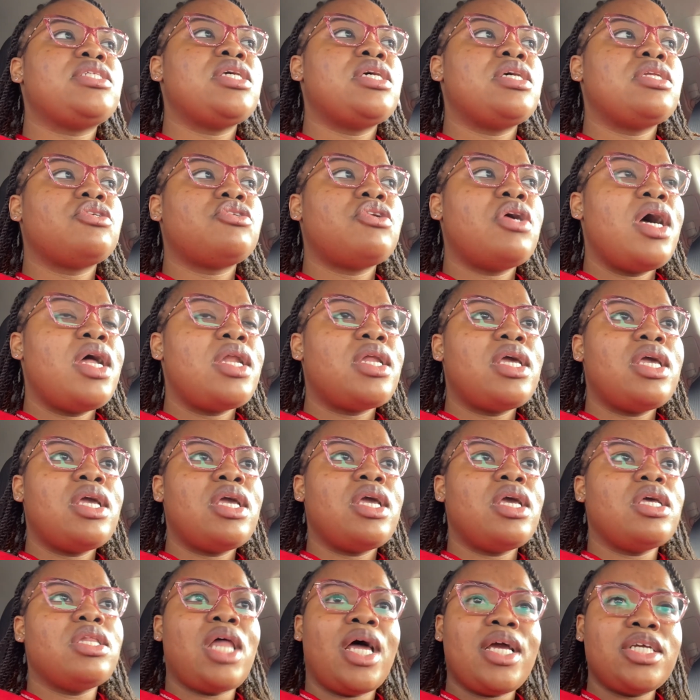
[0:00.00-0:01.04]
and trying to
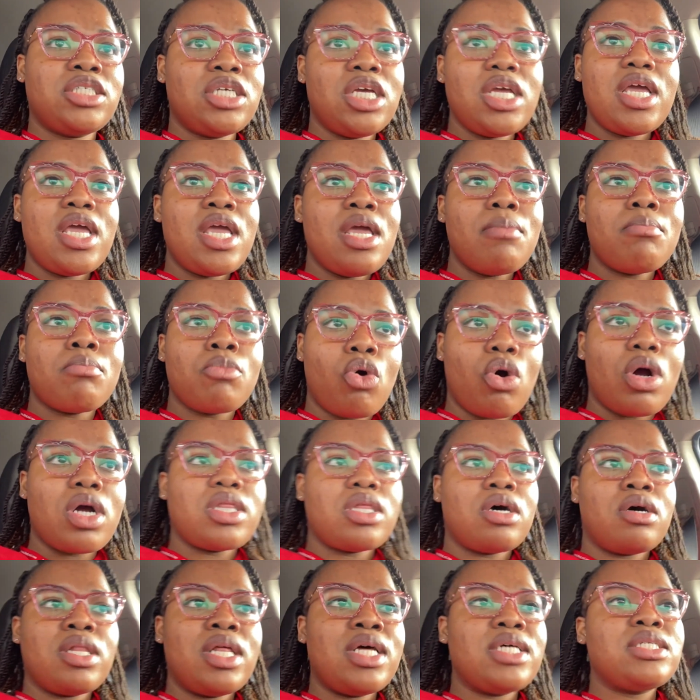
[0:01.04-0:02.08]
get, like, she eat more
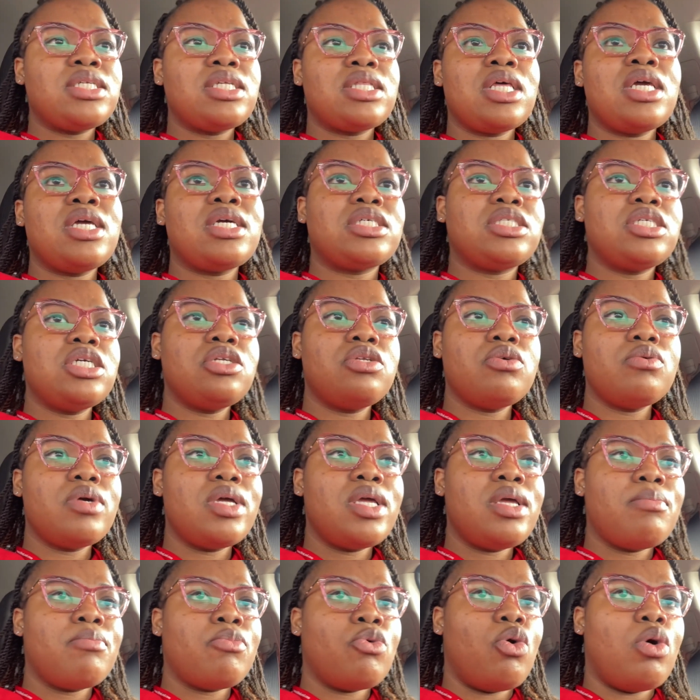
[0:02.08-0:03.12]
though, that's the thing, she do
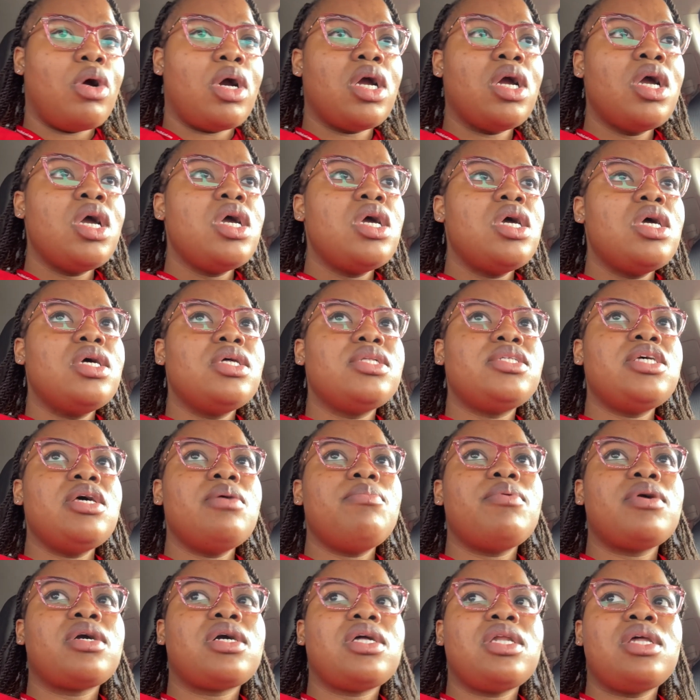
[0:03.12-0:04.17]
eat more
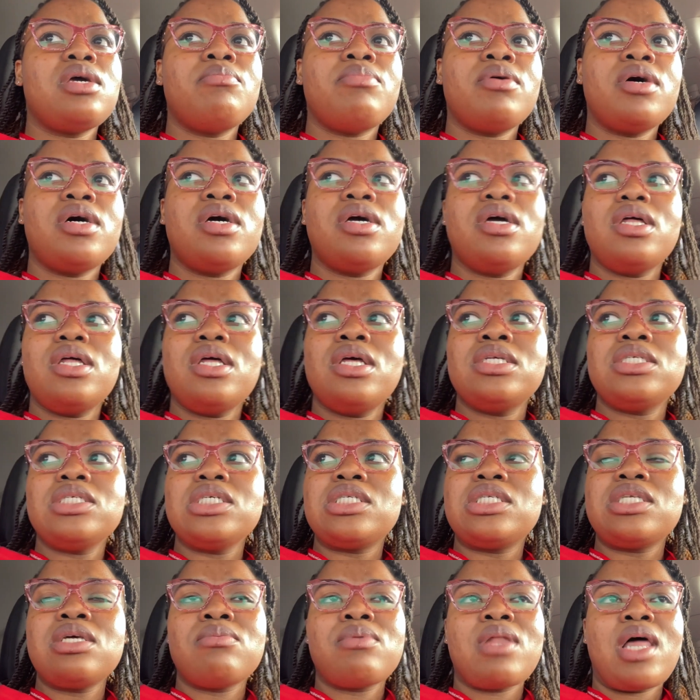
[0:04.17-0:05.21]
typically, but it
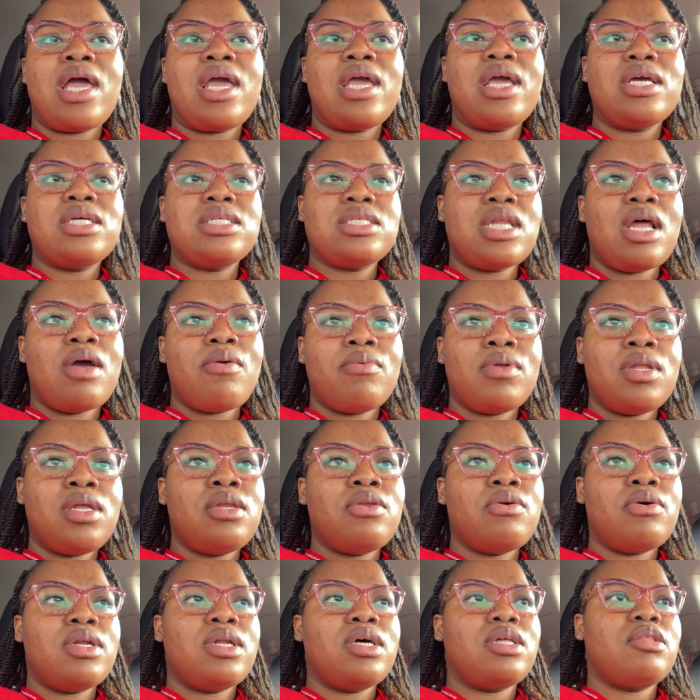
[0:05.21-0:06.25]
just seemed like it's not really
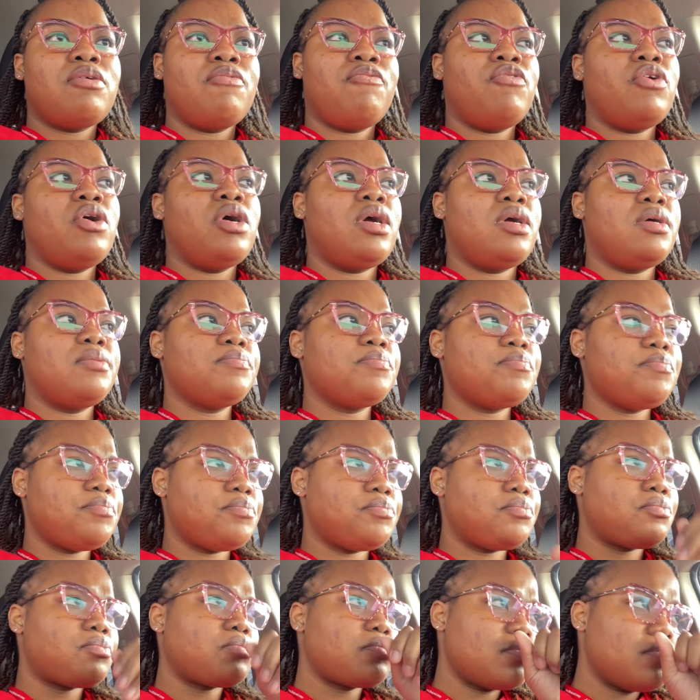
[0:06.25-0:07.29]
doing nothing for her.
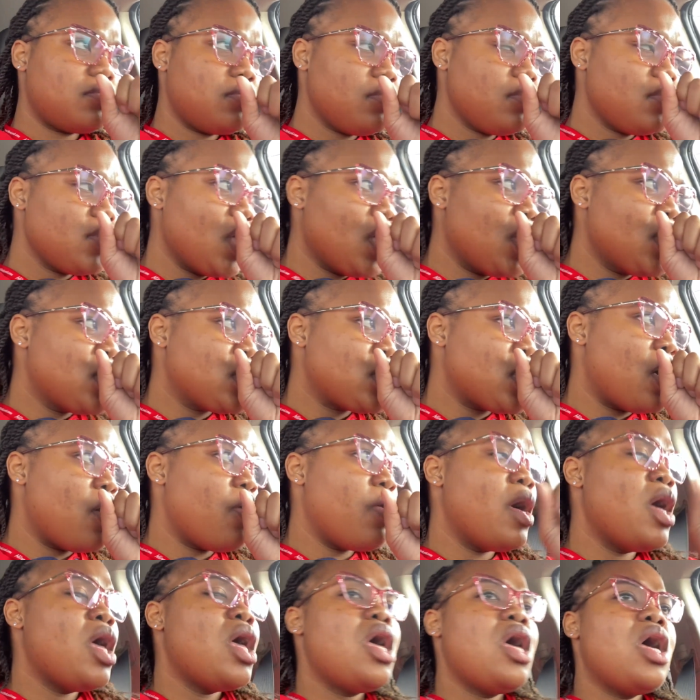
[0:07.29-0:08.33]
So
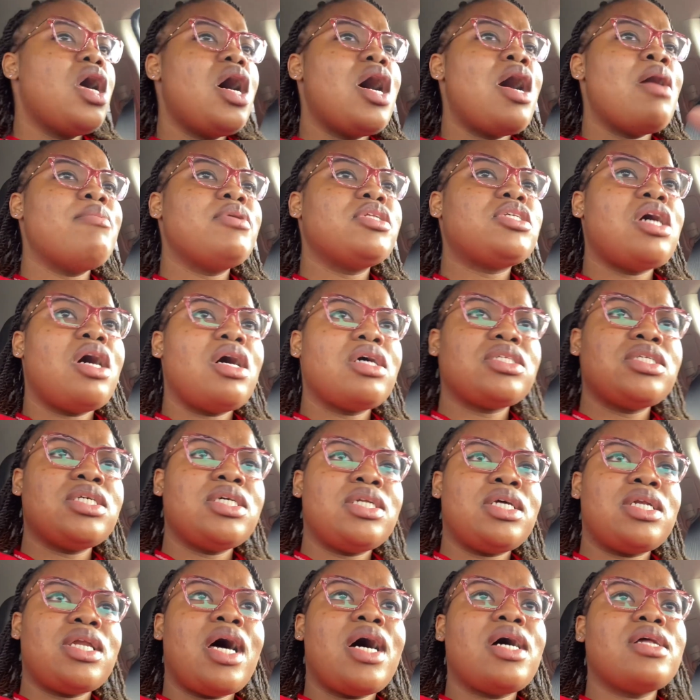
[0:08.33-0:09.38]
I'm gonna talk to
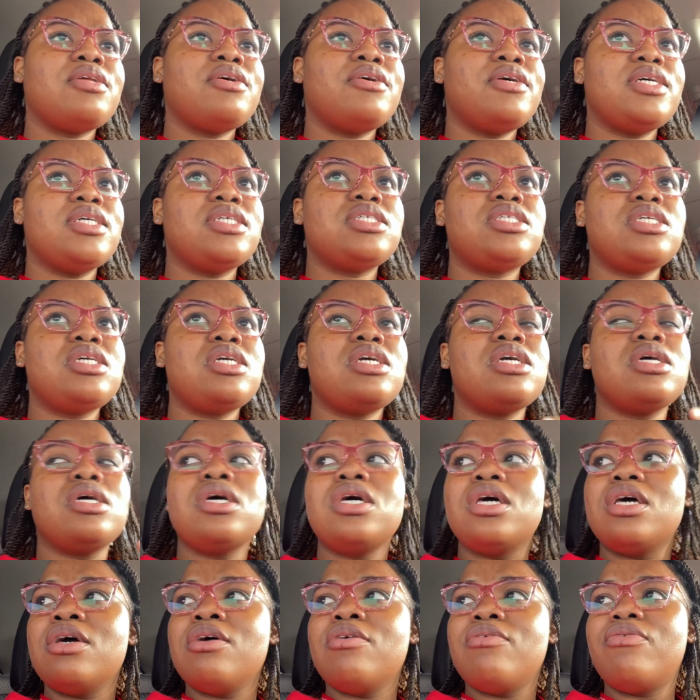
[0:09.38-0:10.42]
the doctor and see
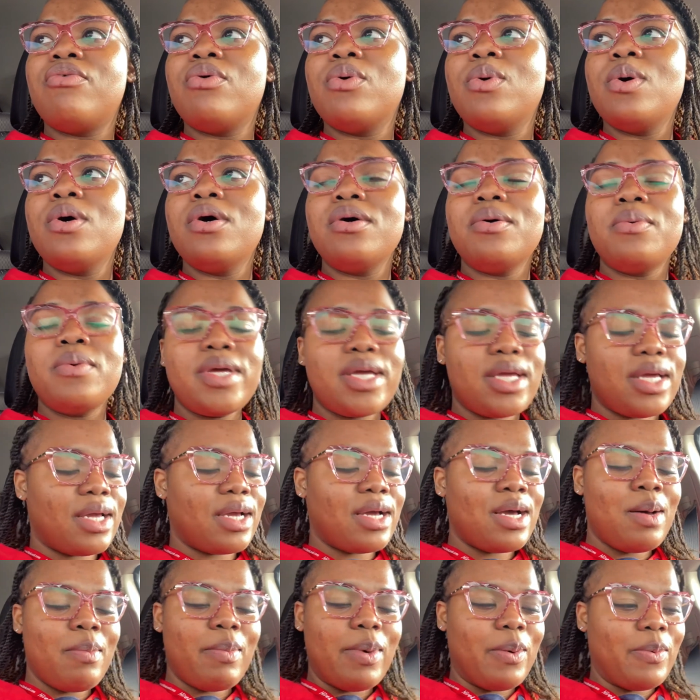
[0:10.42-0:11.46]
if we can
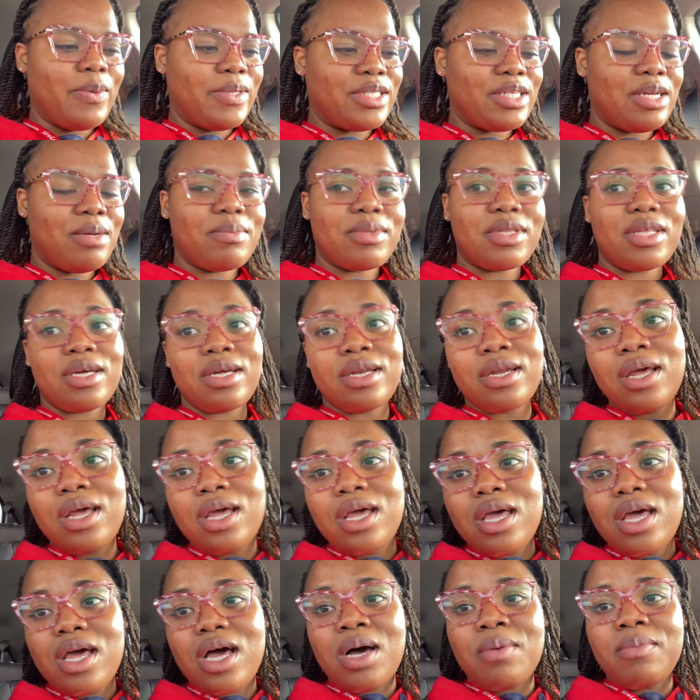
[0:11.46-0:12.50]
come up with something.
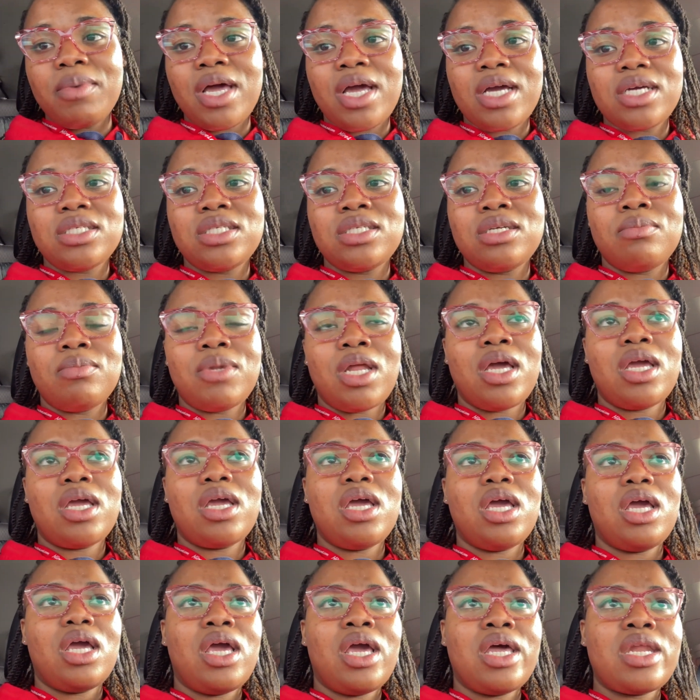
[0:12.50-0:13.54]
I'm gonna ask them,
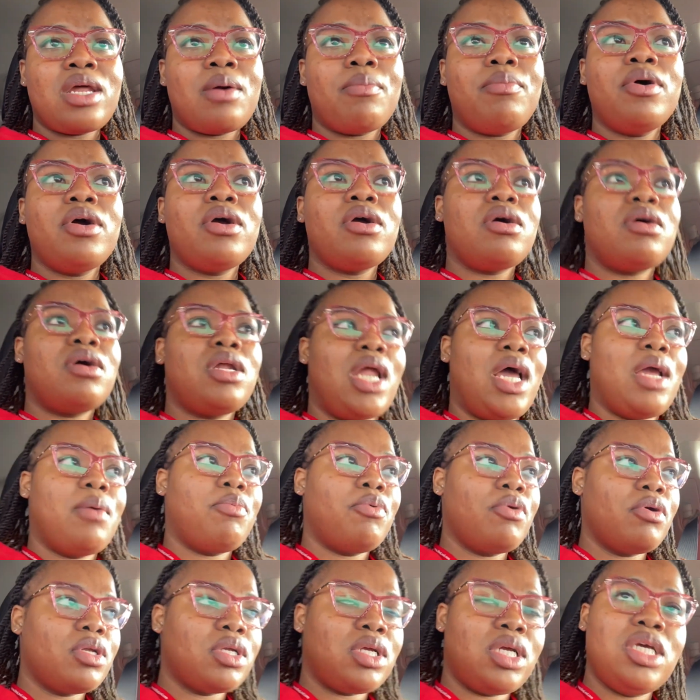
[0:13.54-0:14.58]
like, can I put her on,
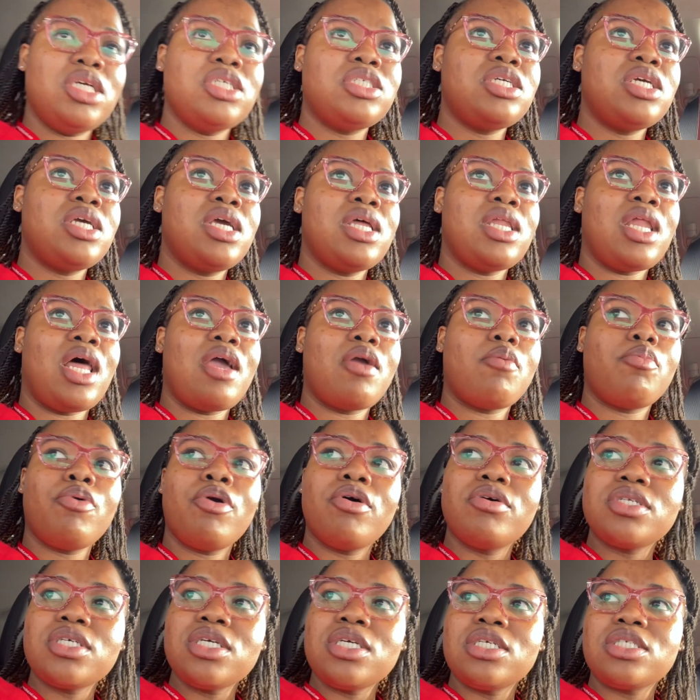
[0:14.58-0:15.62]
like, could she get like
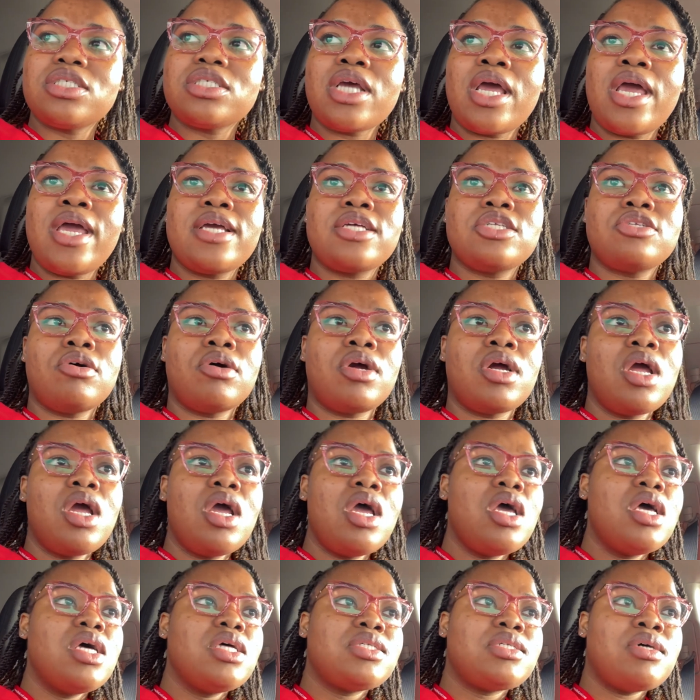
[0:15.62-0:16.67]
protein shakes or
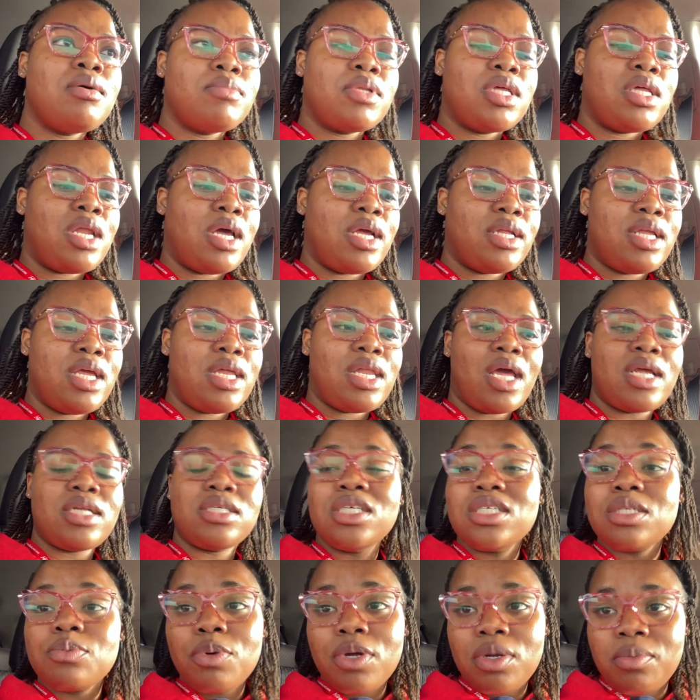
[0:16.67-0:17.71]
something like that, like
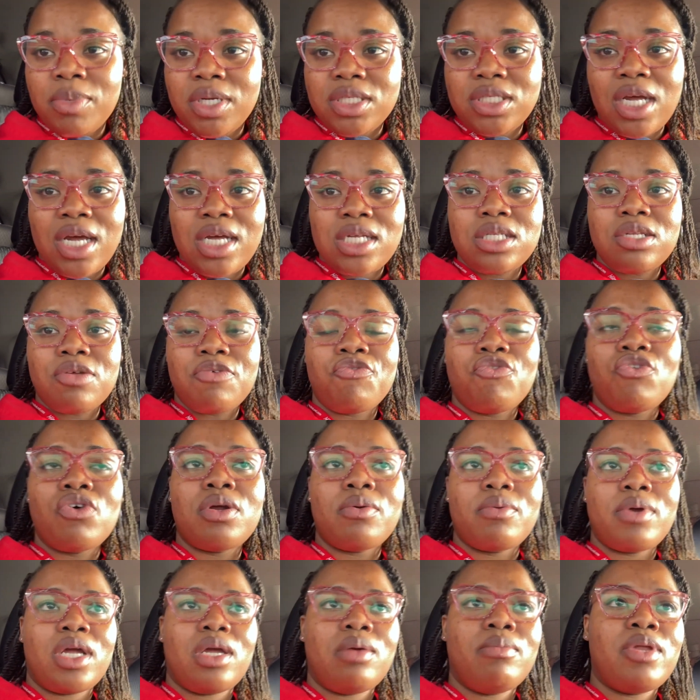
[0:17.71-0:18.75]
just pretty much ask them for the
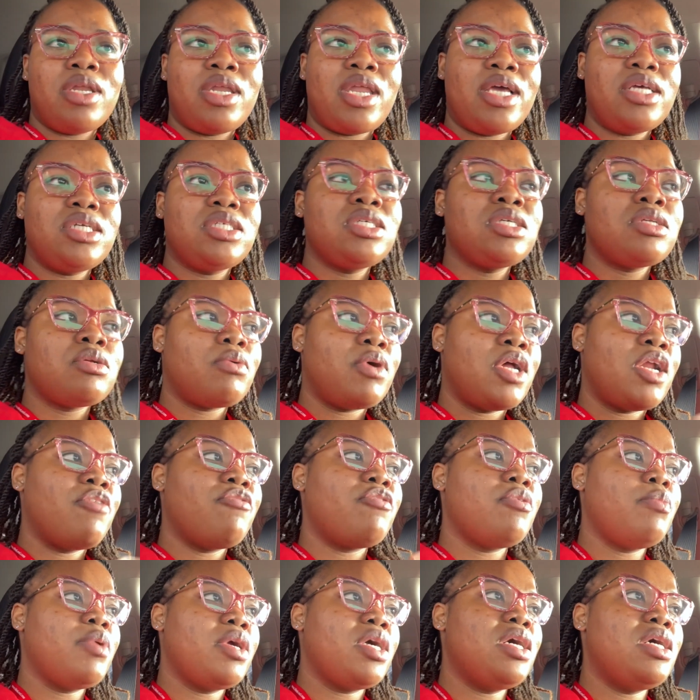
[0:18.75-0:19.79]
recommendation or whatever,
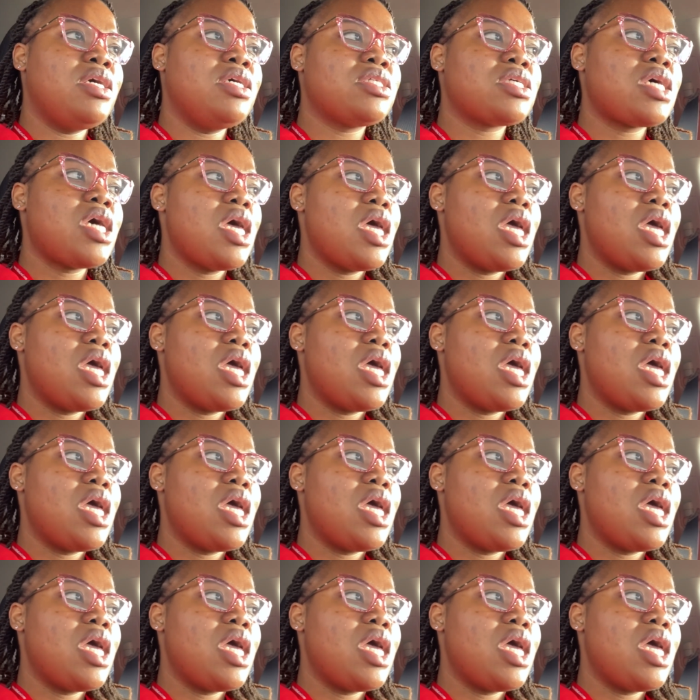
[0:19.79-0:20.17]
because